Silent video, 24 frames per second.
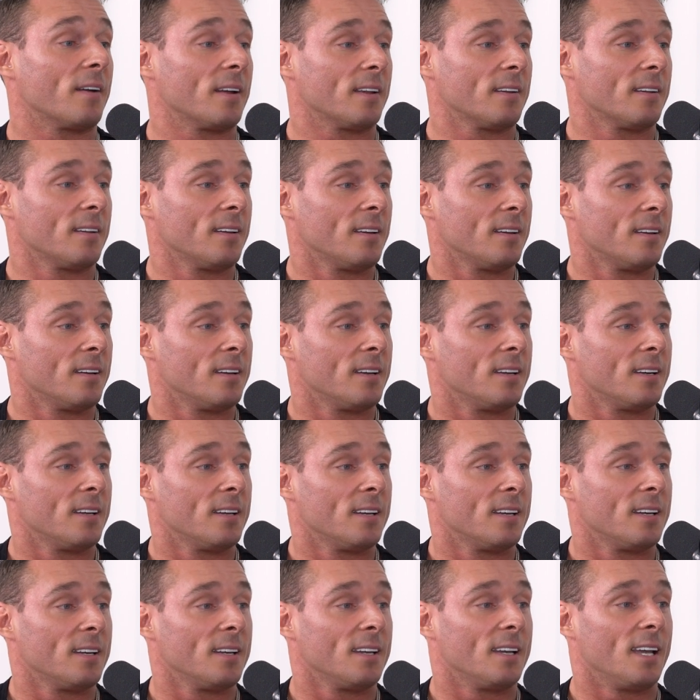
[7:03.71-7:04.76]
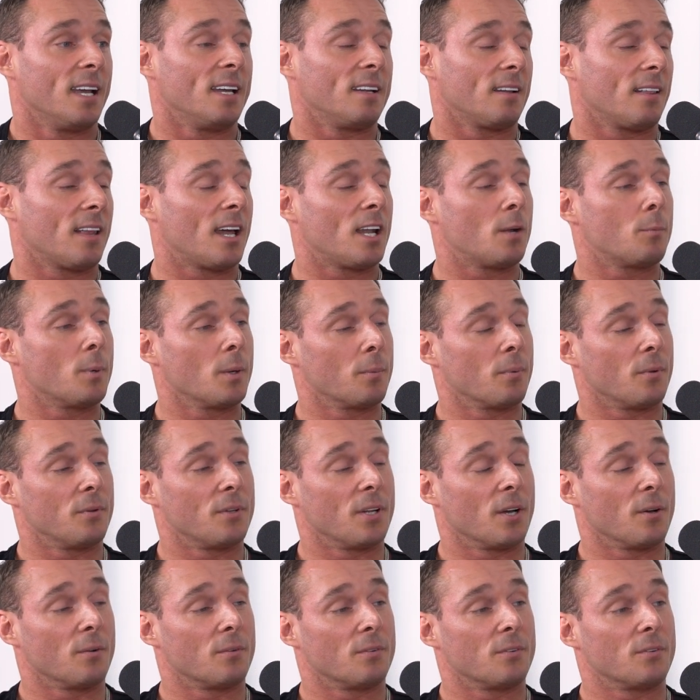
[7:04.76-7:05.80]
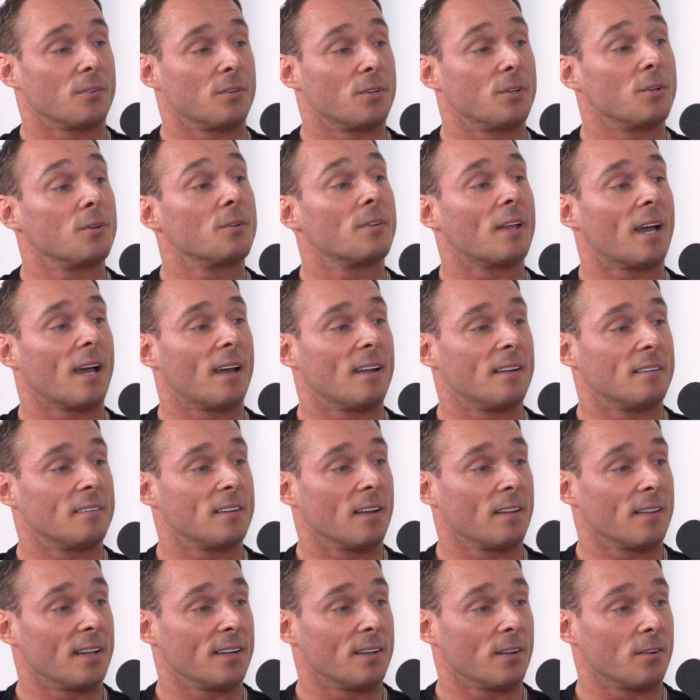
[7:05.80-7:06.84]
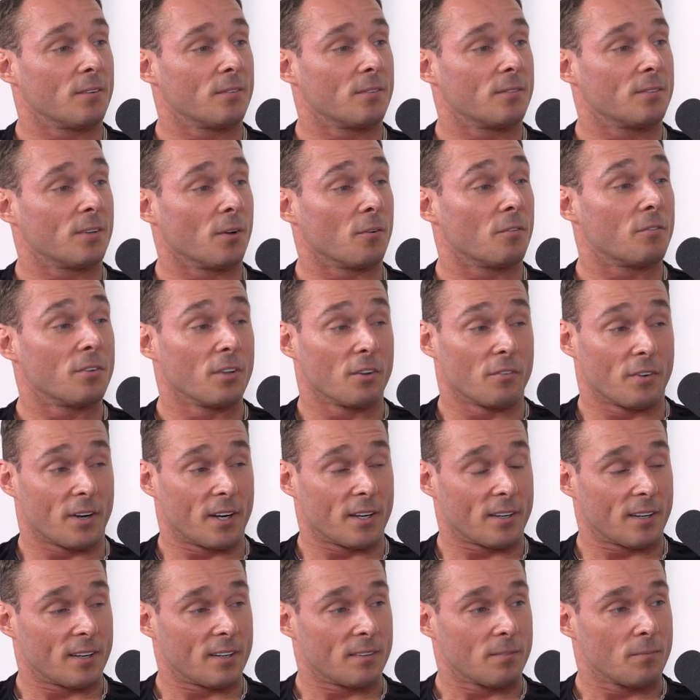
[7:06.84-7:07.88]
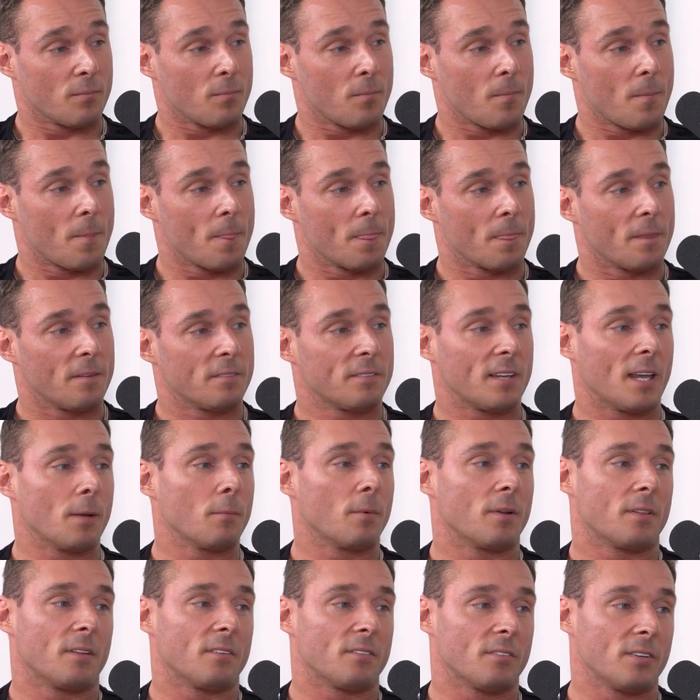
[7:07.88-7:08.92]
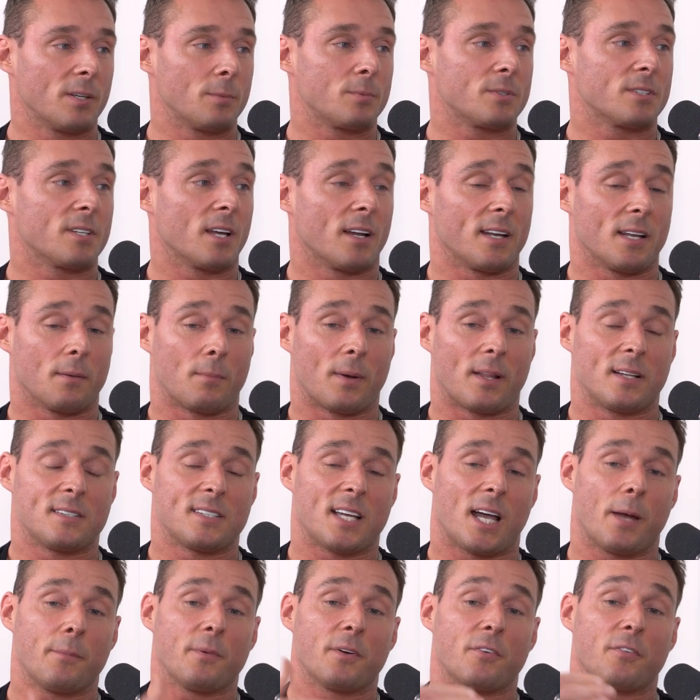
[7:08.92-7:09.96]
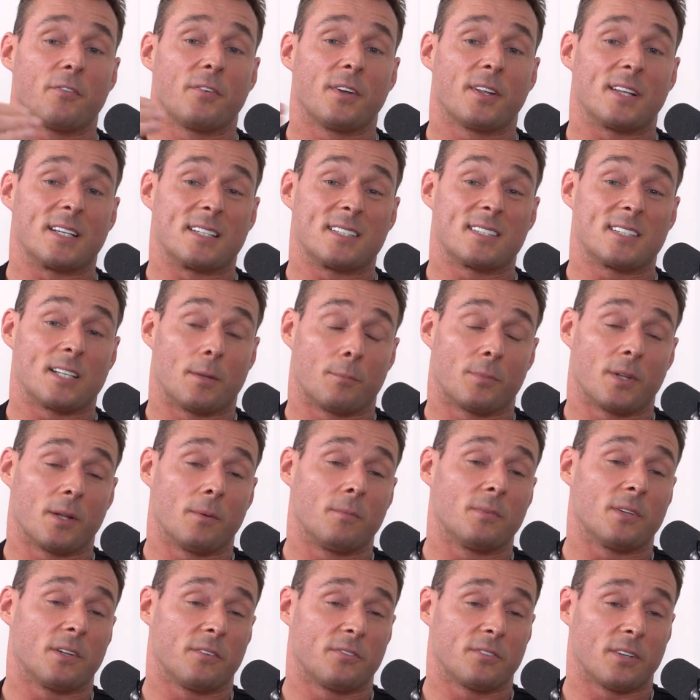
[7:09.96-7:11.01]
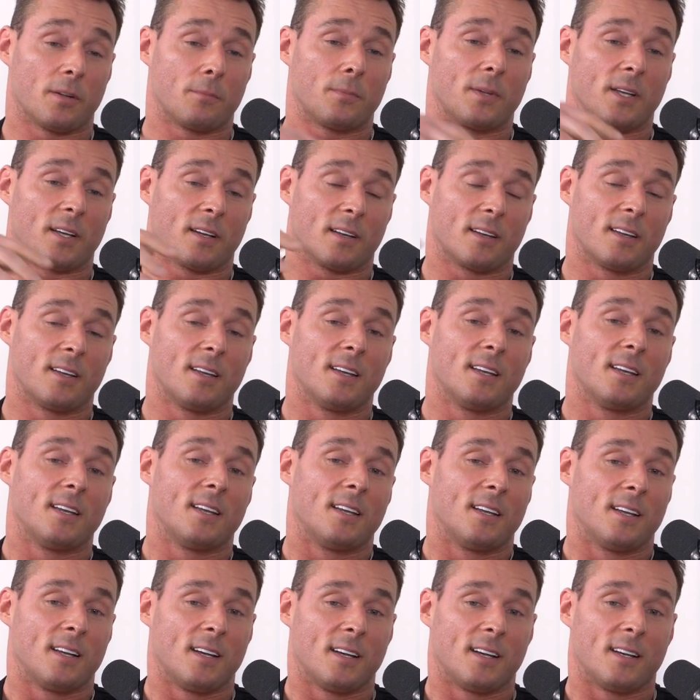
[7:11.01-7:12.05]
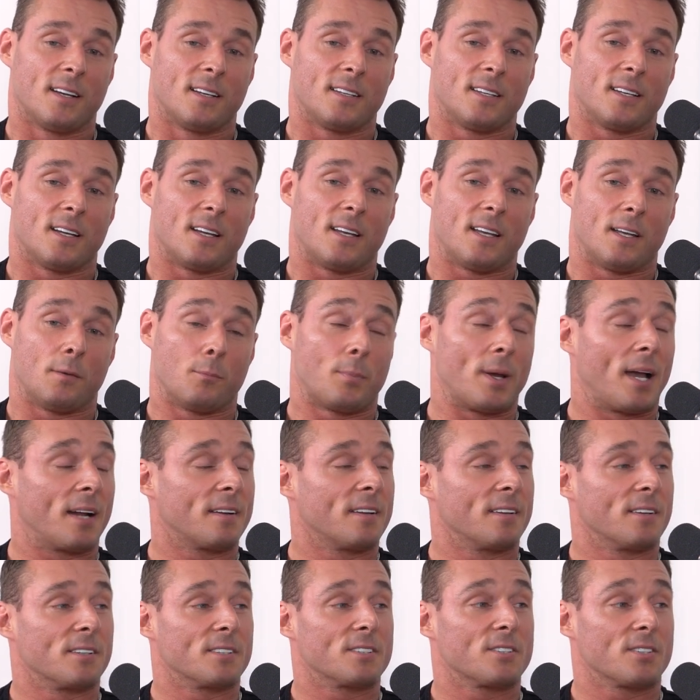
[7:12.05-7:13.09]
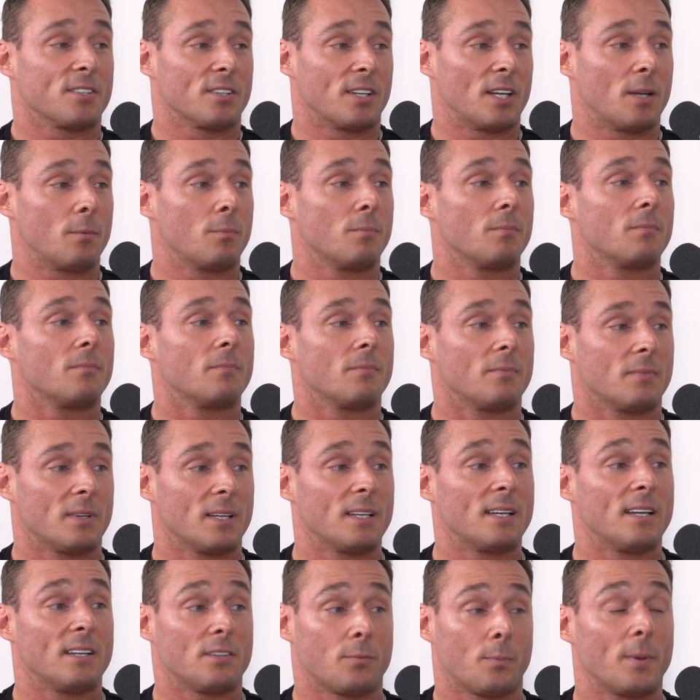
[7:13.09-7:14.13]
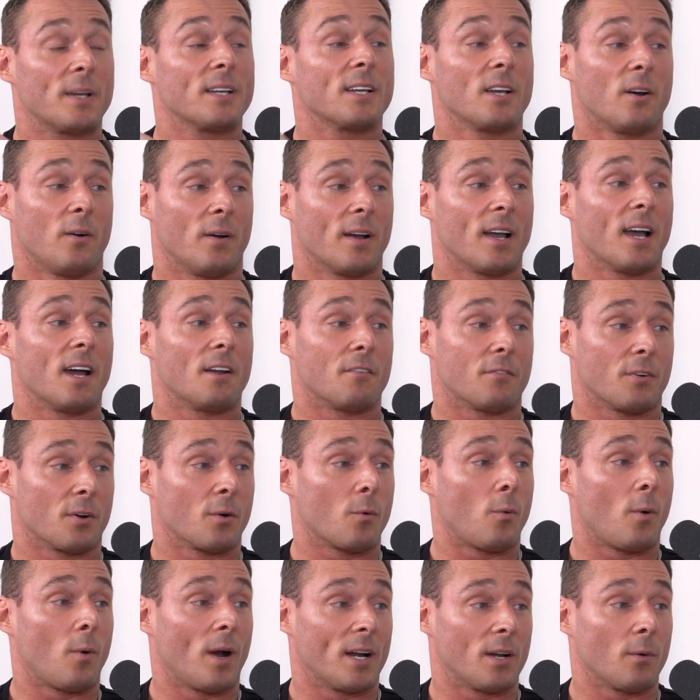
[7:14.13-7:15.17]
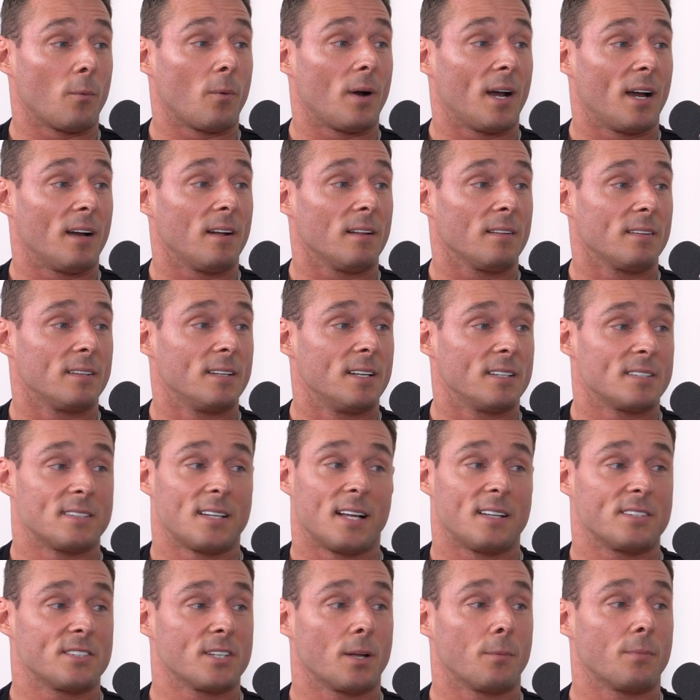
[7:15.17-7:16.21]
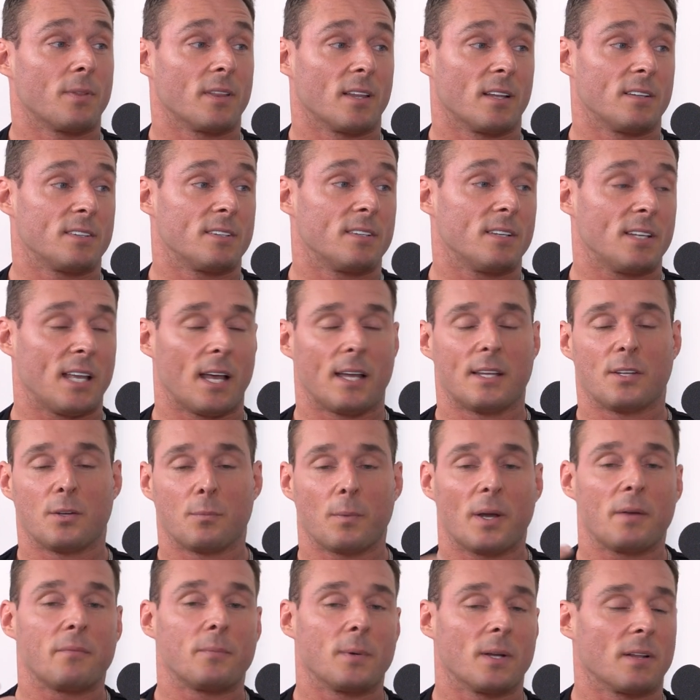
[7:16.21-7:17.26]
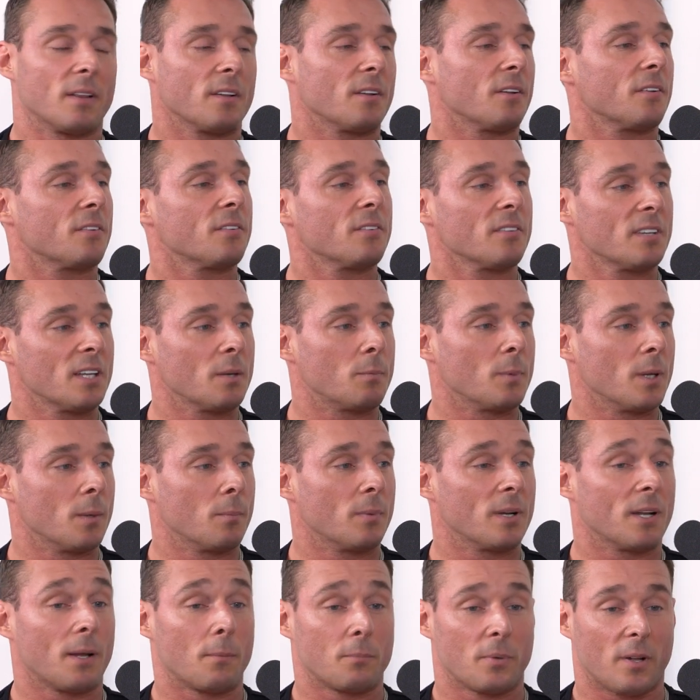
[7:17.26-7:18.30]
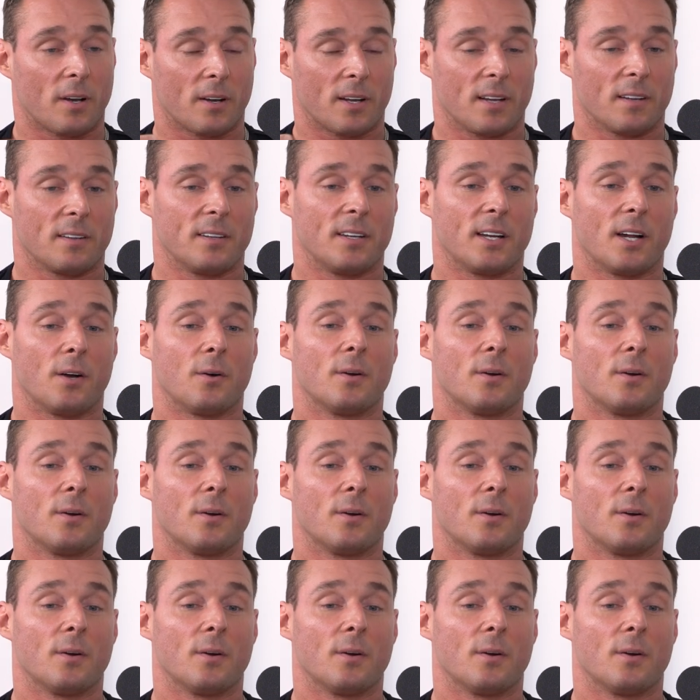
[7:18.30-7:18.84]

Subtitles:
it. And a lot of people don't do that until they don't feel very good. Same with the sleep study. By the time you're feeling symptoms of something impacting your sleep, it's been going on for quite a while. It's not something that, you might be a little sleepy, but I'm talking,